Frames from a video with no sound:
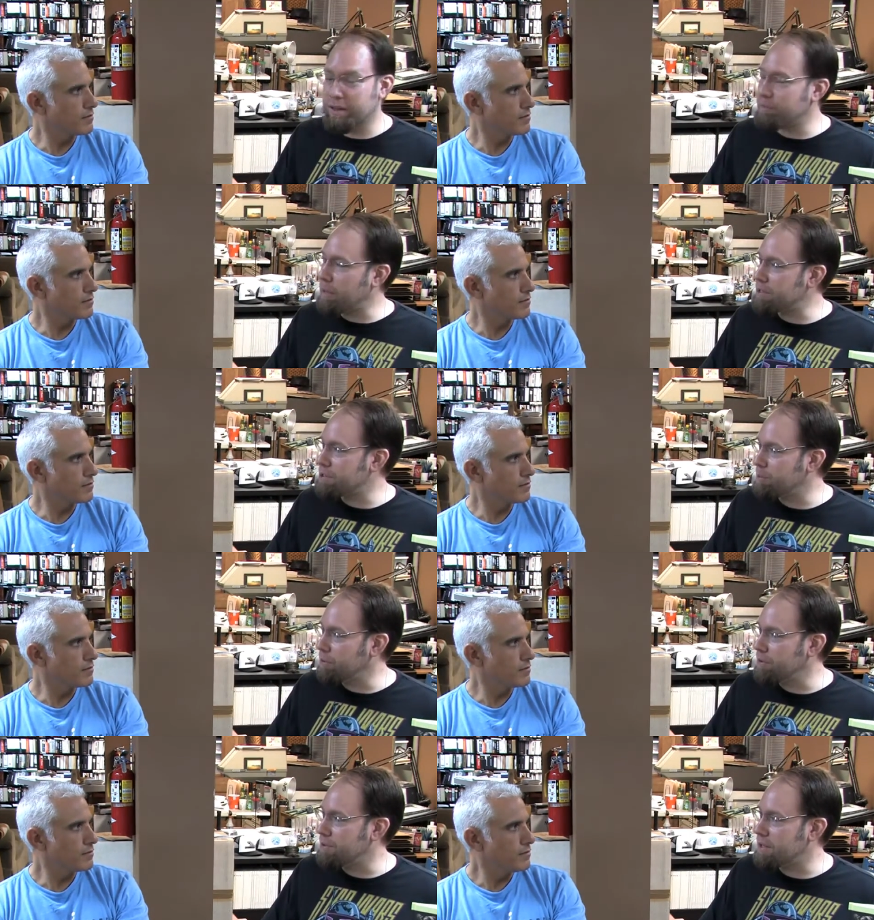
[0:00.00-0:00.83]
Speaker 1: of
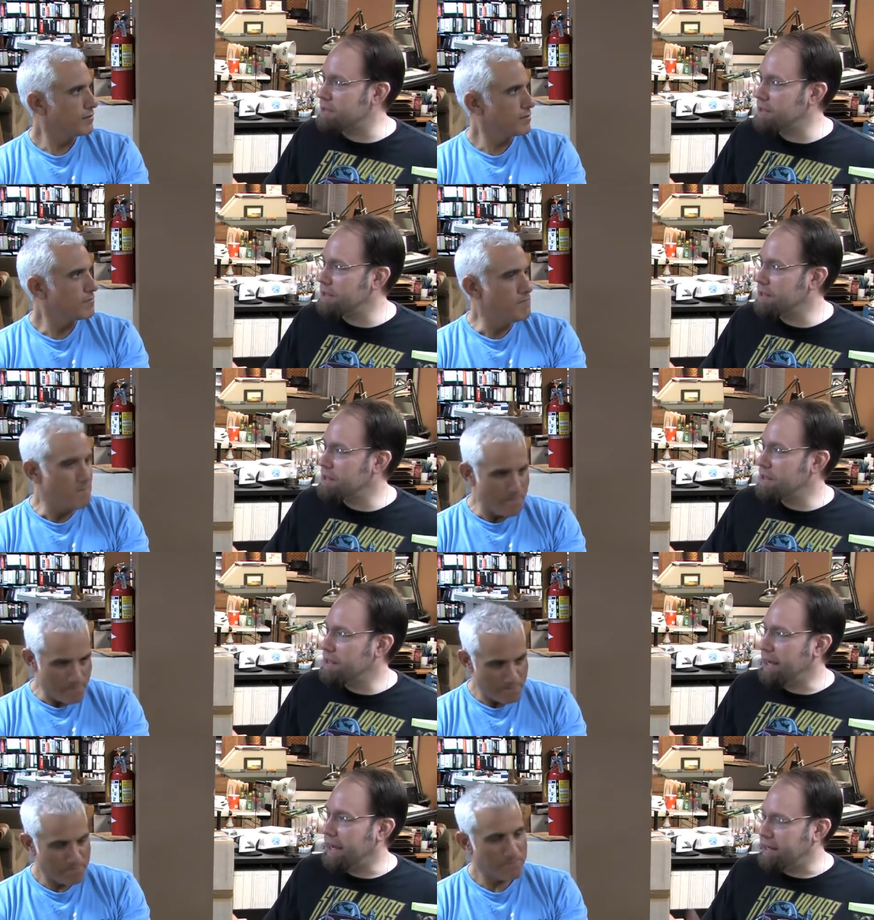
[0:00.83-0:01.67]
Monsterpalooza, mm-hmm.
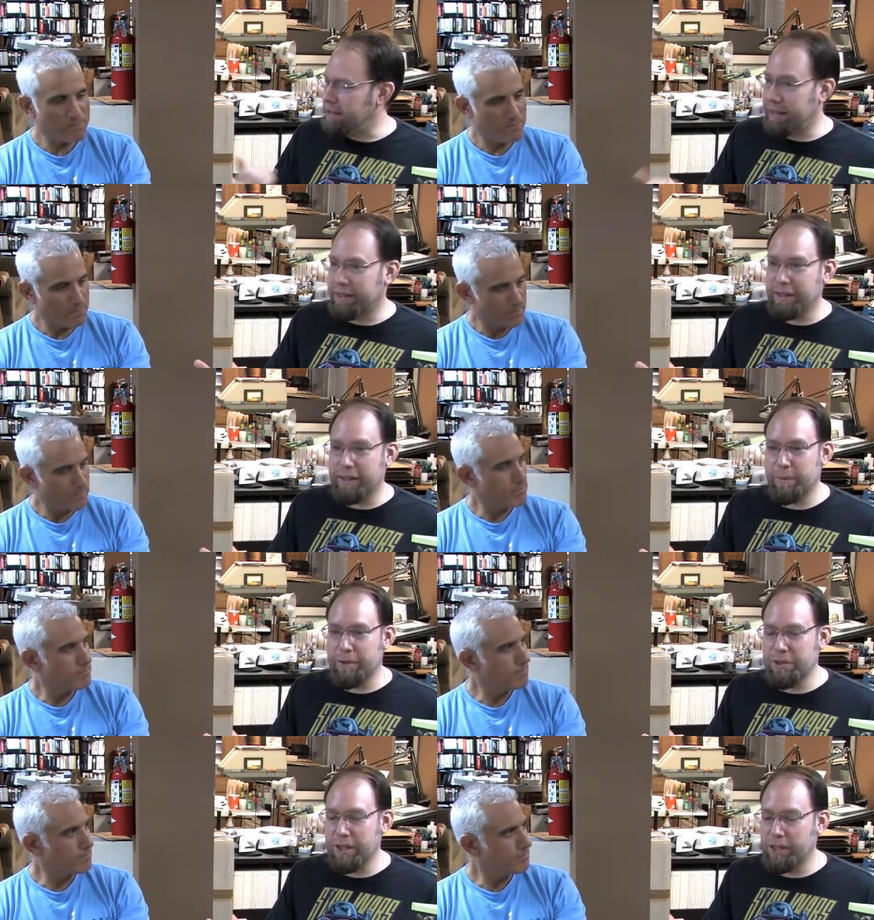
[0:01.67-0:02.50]
and they can
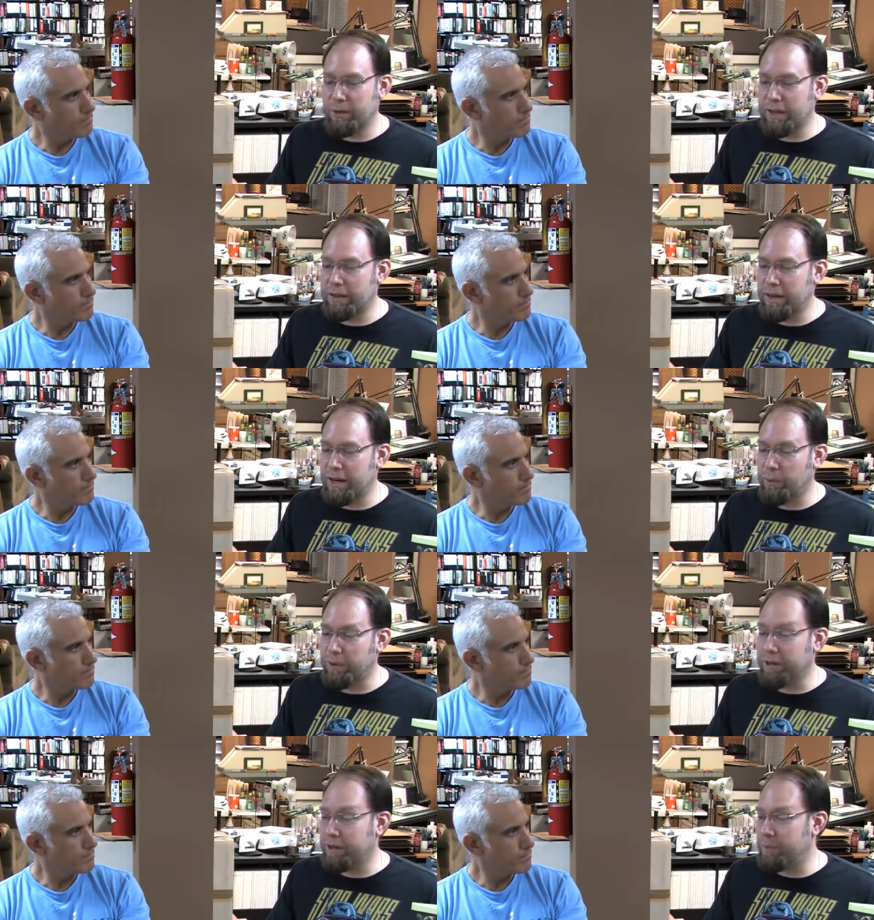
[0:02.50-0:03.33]
come and check you out there,
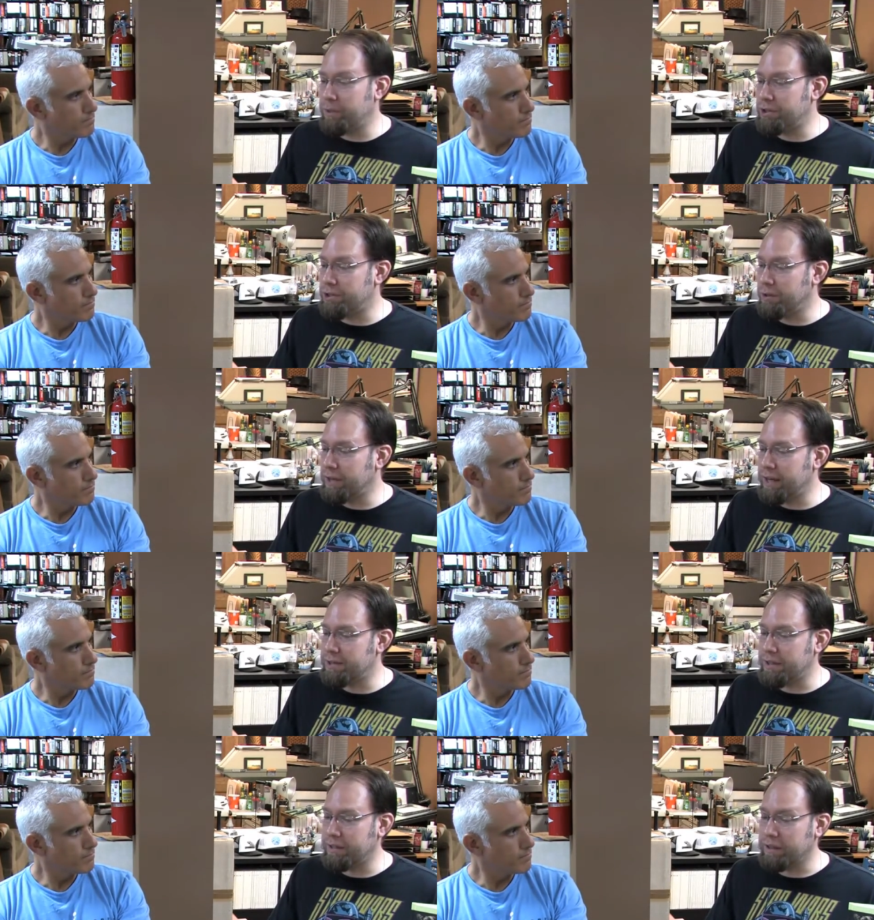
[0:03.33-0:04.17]
where you're going to be
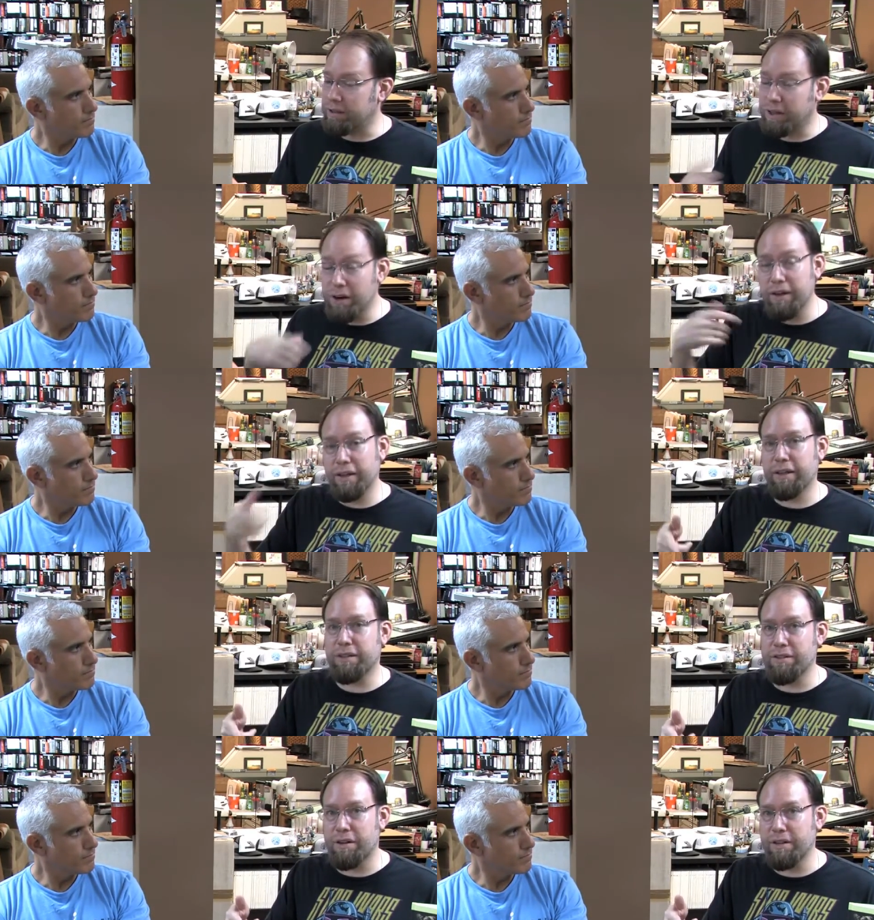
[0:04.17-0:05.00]
showcasing a current
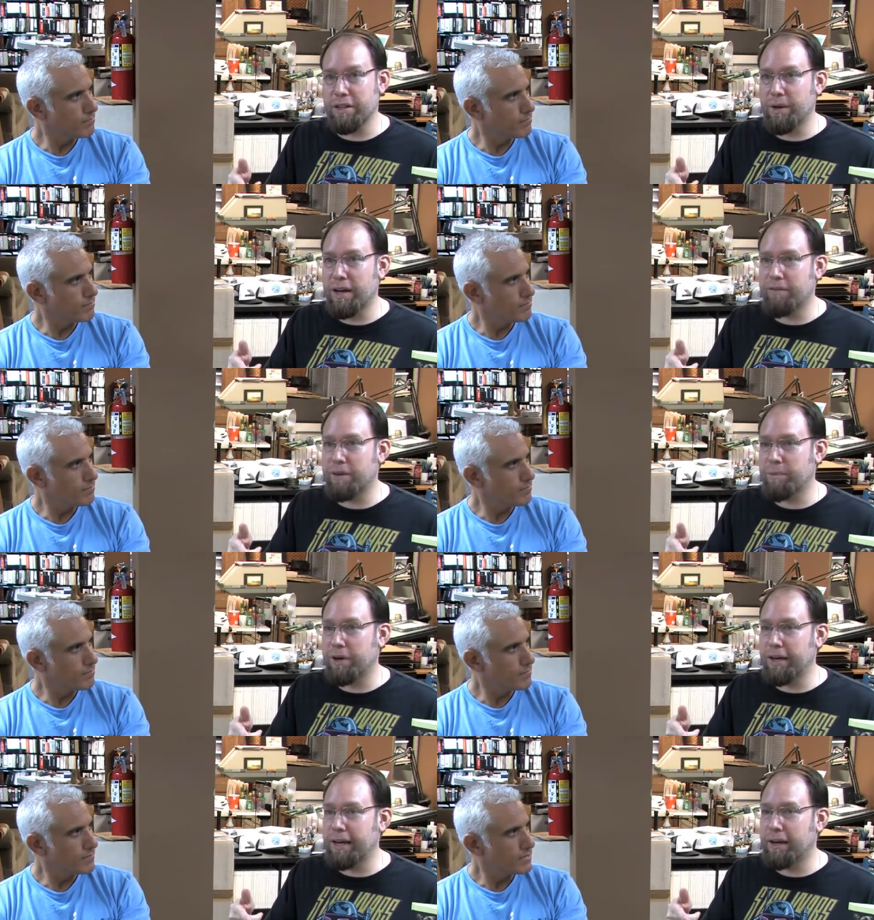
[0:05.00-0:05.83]
Kickstarter that you have up
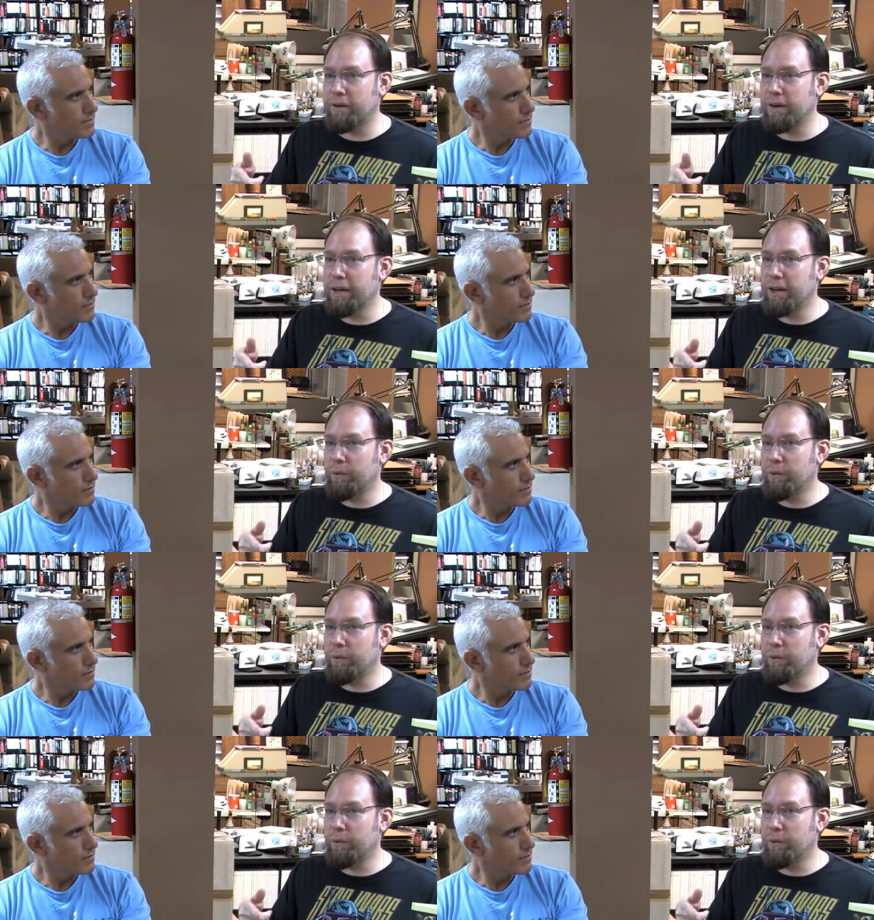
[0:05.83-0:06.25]
right now,